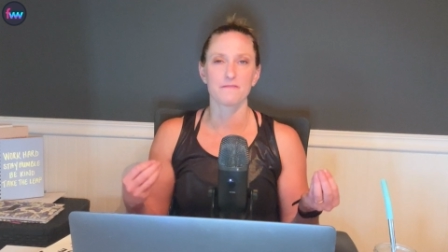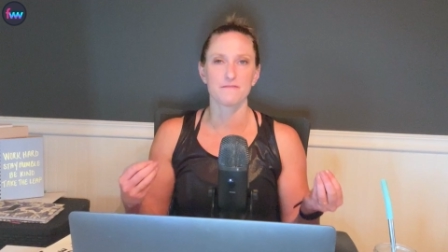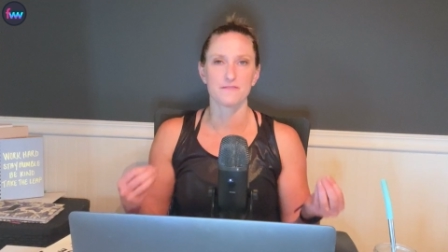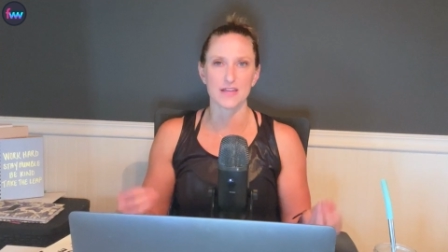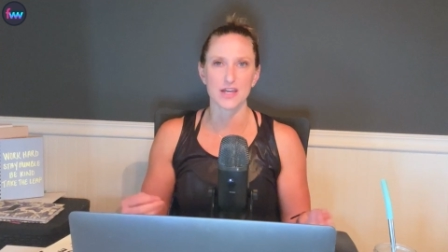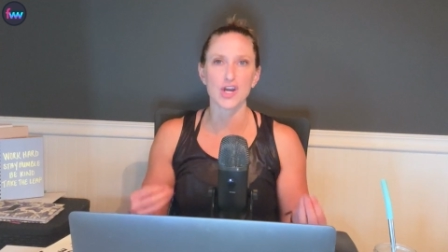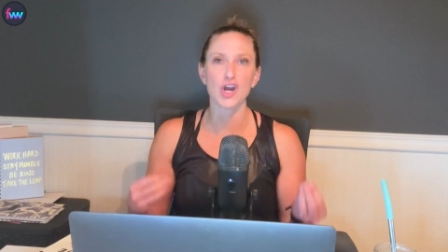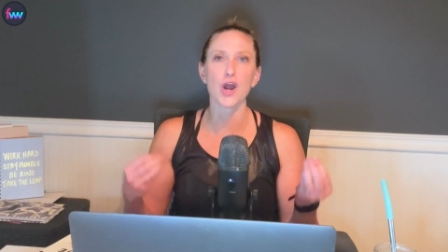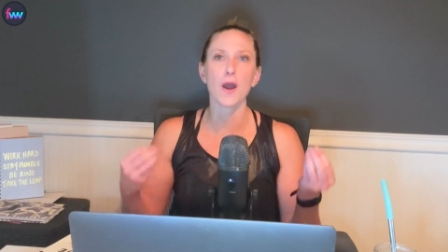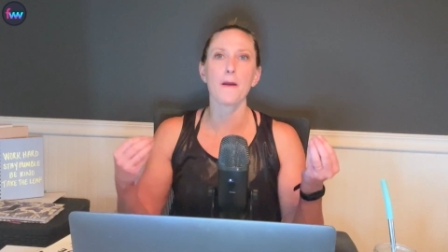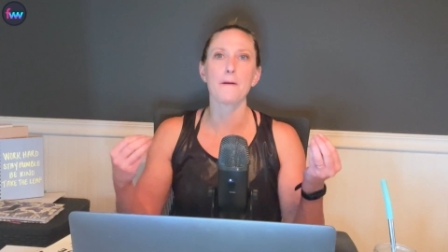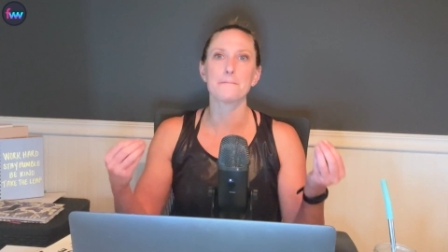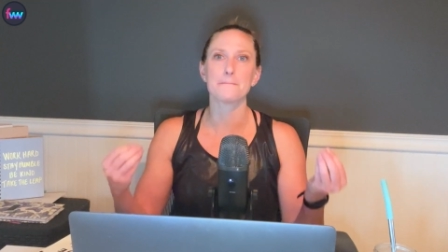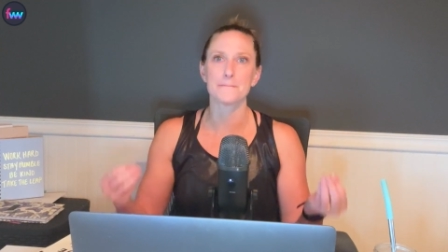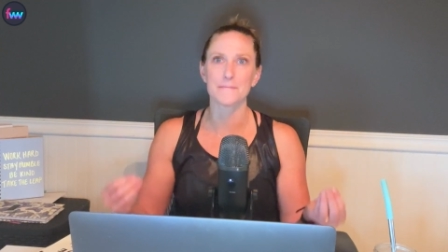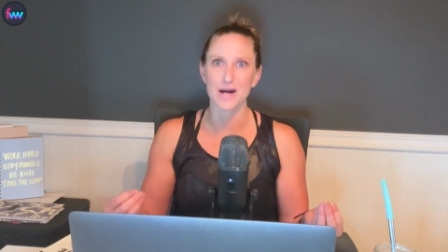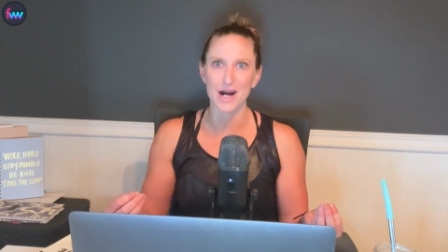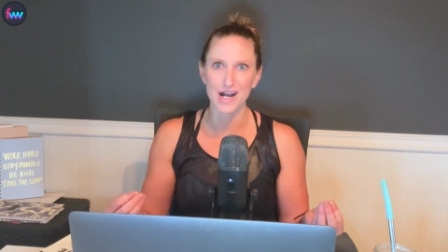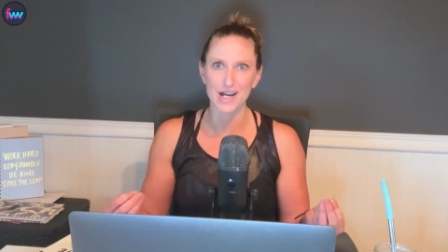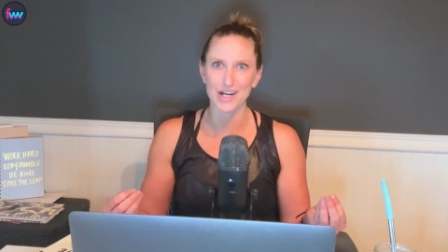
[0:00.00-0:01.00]
fear
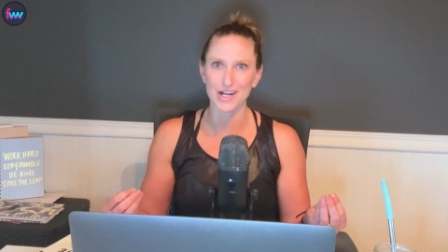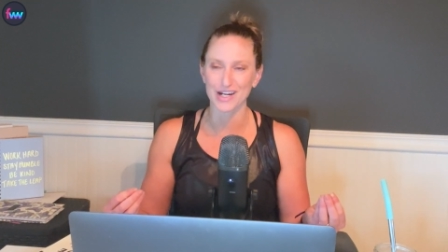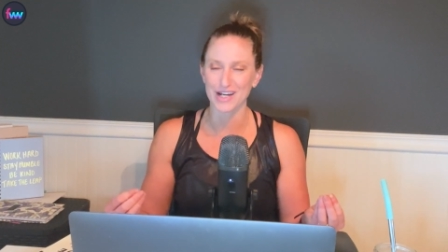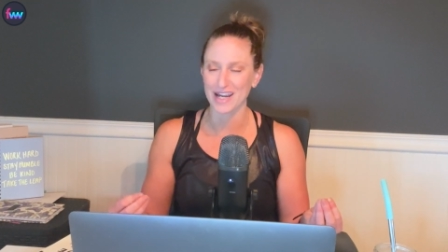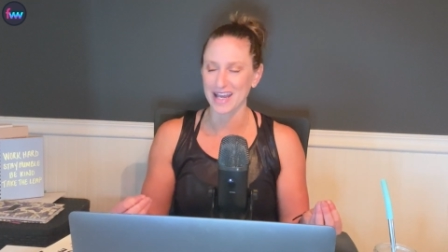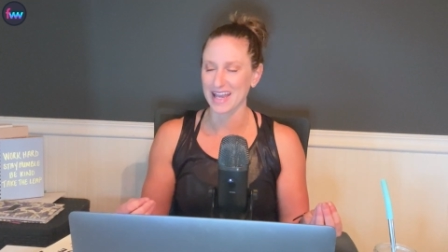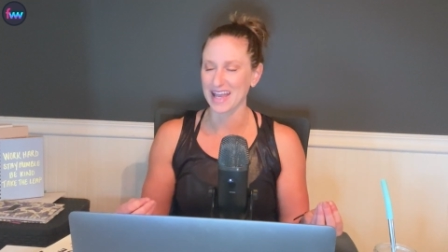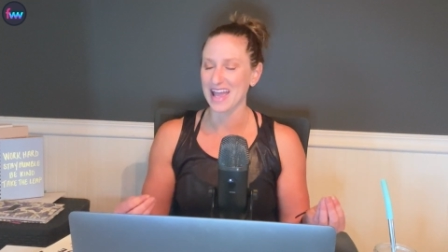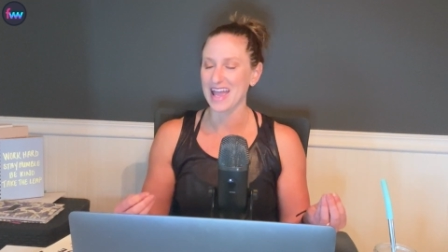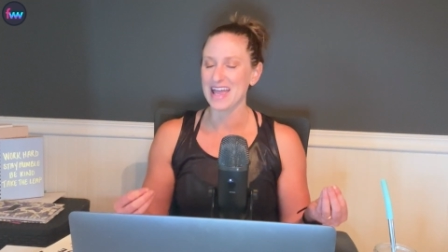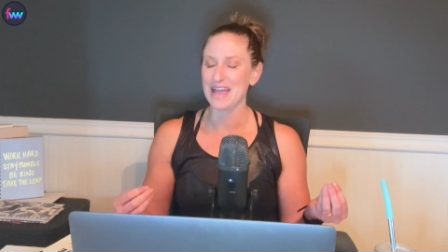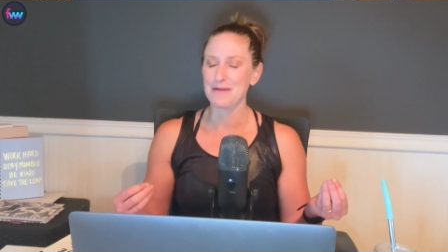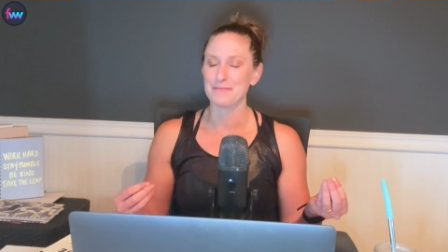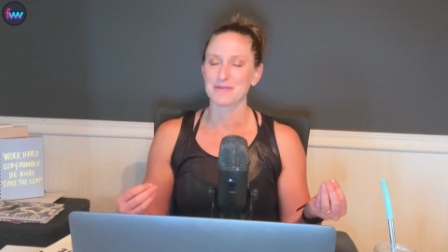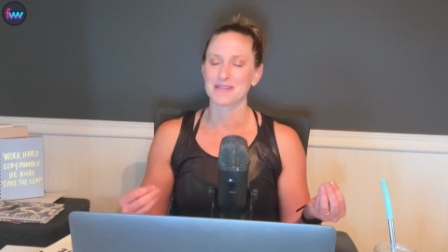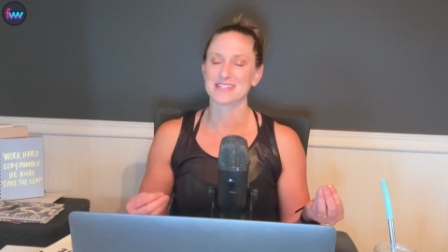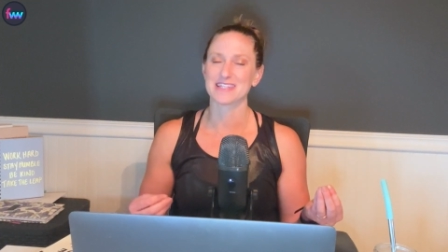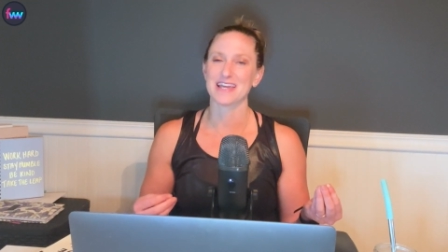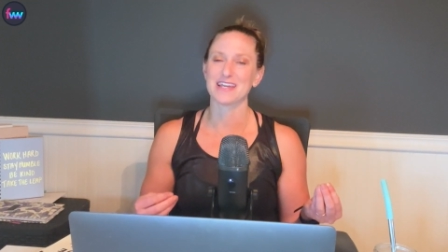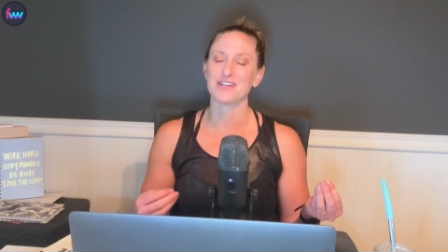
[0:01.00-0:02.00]
mongering
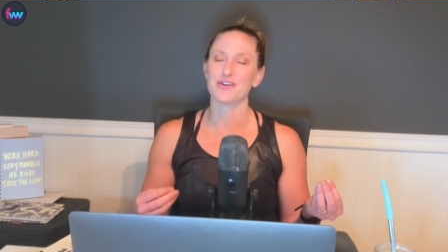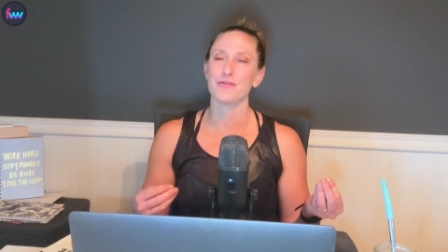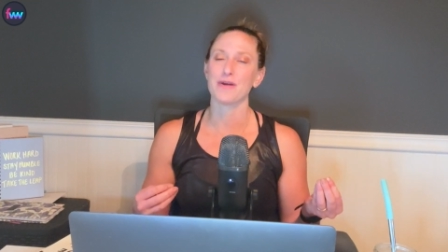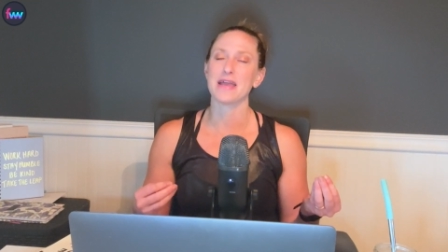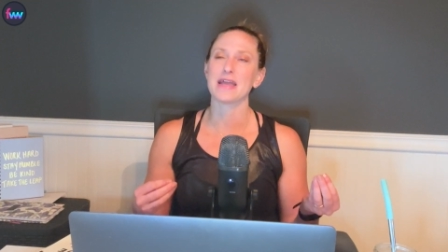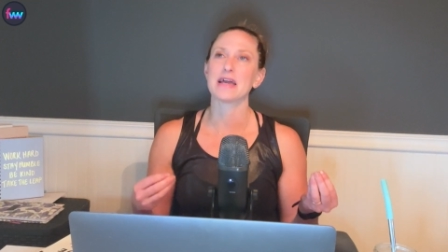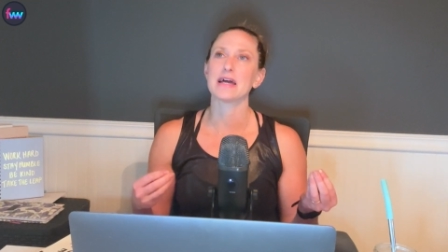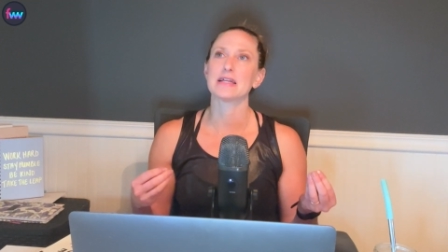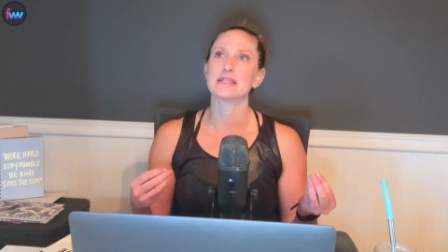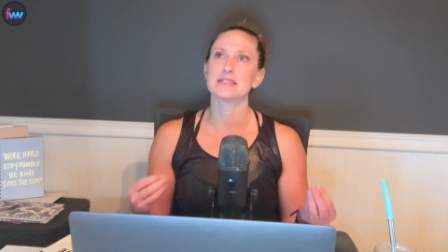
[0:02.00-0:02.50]
because i know a